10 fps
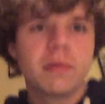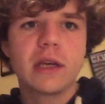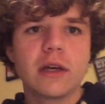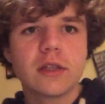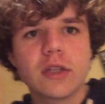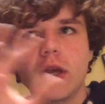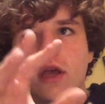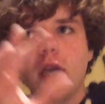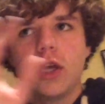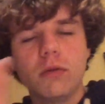because
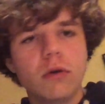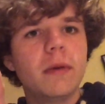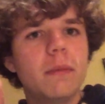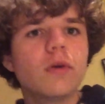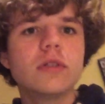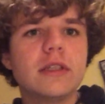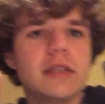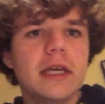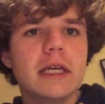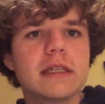you will be bored to
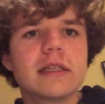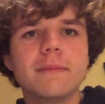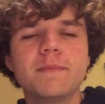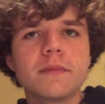tears